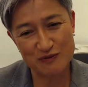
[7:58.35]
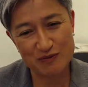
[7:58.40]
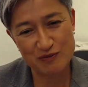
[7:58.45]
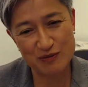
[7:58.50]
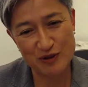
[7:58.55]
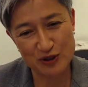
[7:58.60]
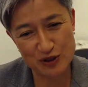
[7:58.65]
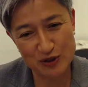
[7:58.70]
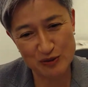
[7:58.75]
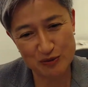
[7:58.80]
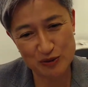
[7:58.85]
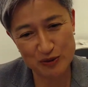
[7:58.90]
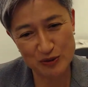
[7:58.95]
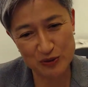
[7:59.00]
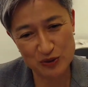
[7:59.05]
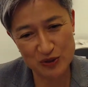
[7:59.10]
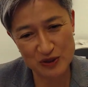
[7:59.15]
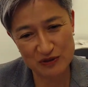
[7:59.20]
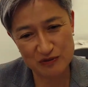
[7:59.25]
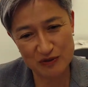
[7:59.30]

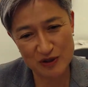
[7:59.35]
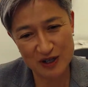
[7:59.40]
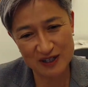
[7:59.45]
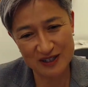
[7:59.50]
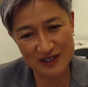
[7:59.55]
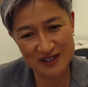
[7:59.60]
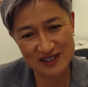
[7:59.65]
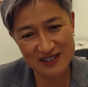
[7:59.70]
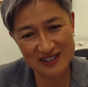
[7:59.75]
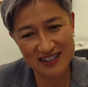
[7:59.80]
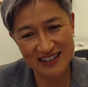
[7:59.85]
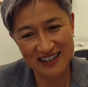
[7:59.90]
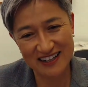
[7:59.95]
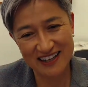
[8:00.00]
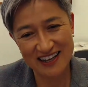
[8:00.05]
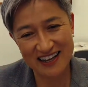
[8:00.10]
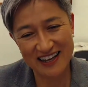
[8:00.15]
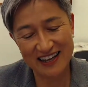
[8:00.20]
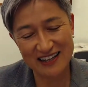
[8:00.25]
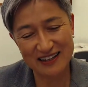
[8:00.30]
principles and rights
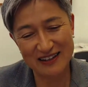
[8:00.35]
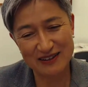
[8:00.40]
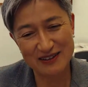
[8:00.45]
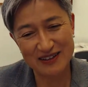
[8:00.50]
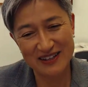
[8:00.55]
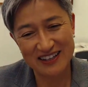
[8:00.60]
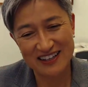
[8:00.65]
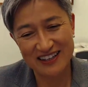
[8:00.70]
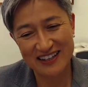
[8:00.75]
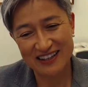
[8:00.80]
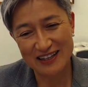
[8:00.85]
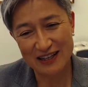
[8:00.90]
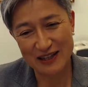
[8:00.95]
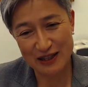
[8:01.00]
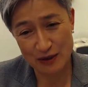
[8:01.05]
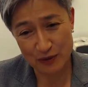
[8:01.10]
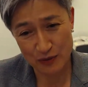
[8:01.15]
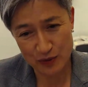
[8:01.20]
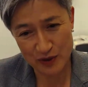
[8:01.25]
and that